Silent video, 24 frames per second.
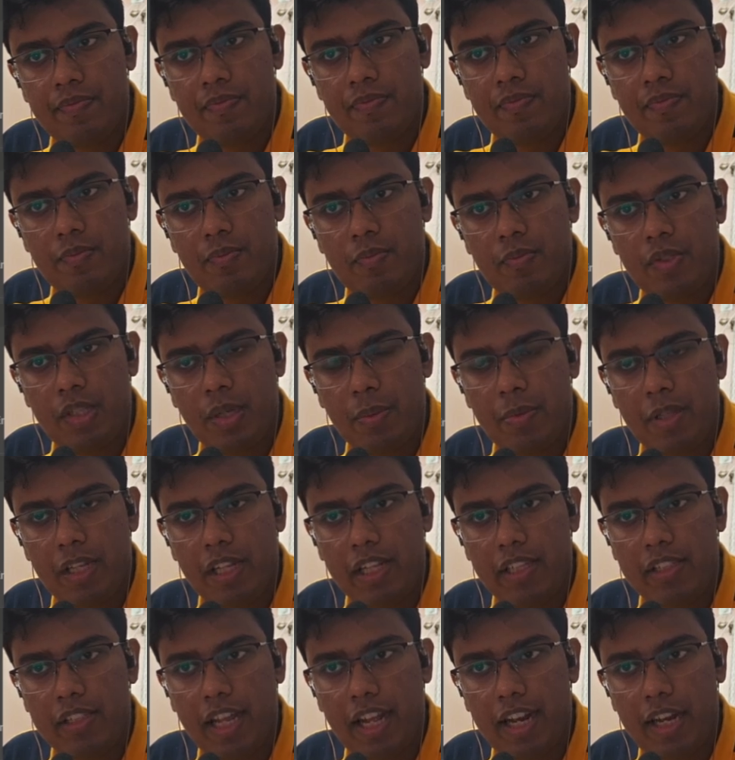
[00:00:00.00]
something like
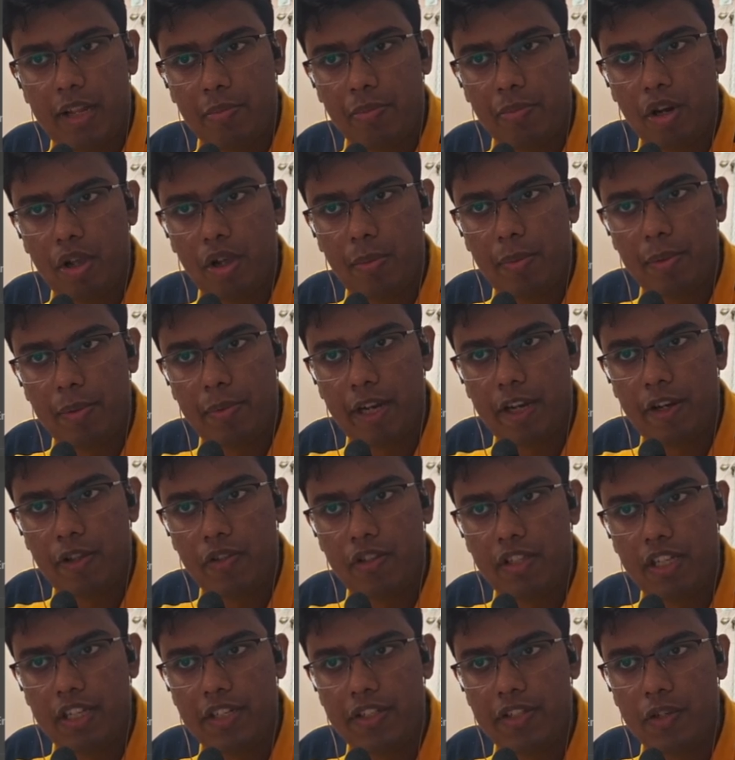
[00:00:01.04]
that a problem? I don't
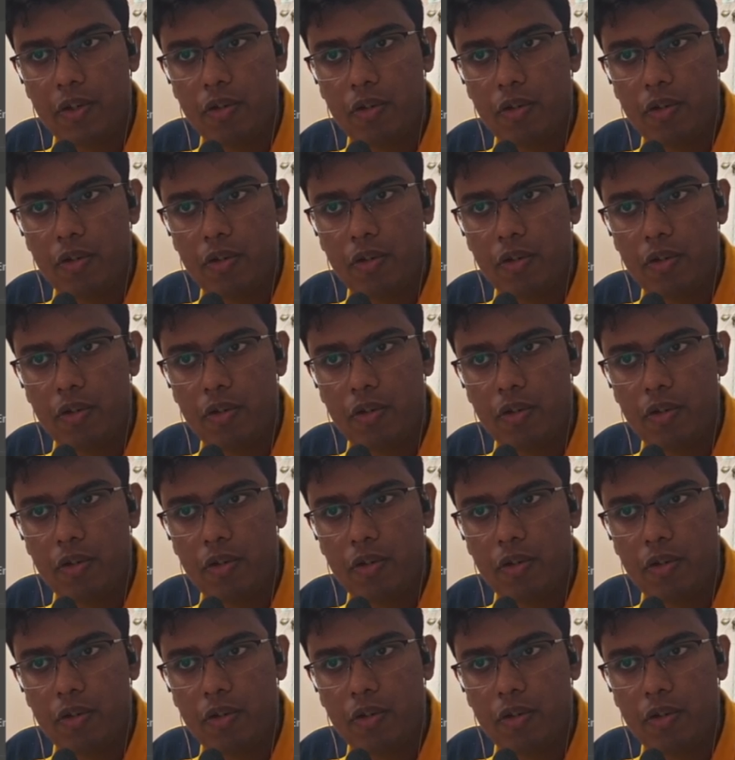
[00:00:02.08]
think so.